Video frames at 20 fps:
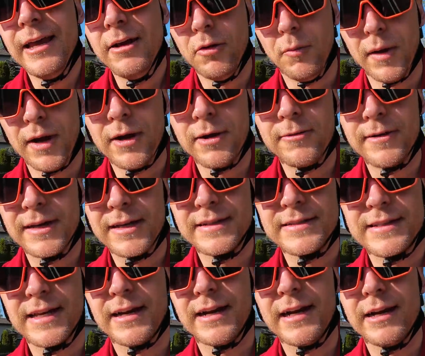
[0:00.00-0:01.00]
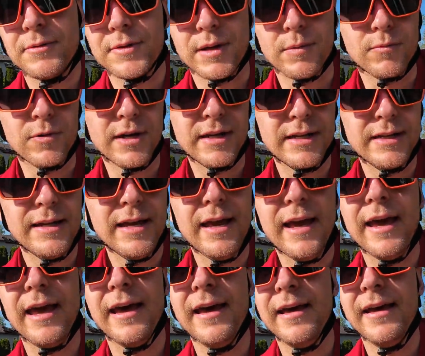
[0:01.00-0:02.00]
when my heart rate gets that high when I'm running,
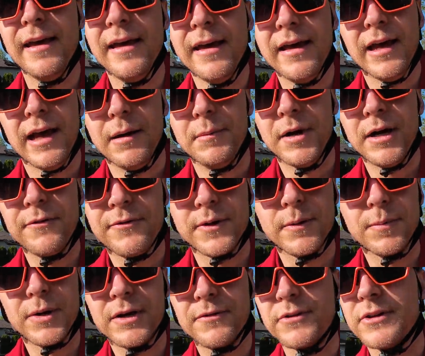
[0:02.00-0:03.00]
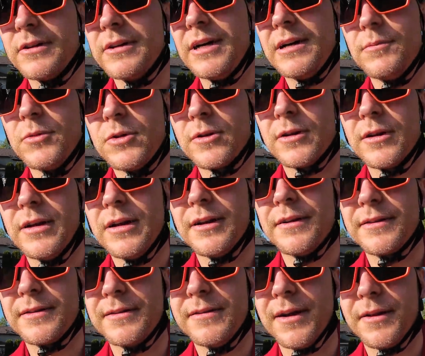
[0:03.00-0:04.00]
I'm huffing and puffing a lot more.
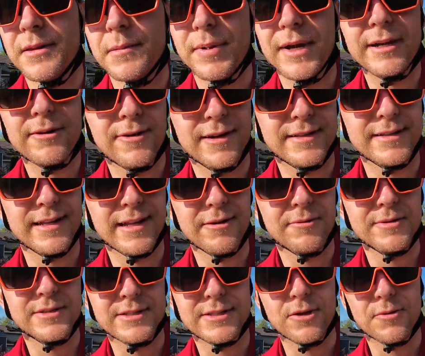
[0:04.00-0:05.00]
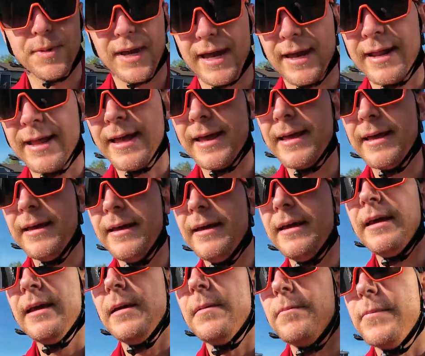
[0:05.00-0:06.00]
On the bike ride today, it wasn't so bad.
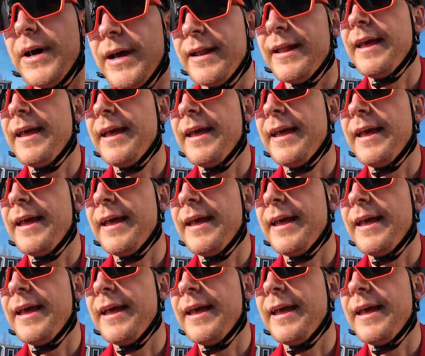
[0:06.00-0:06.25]
But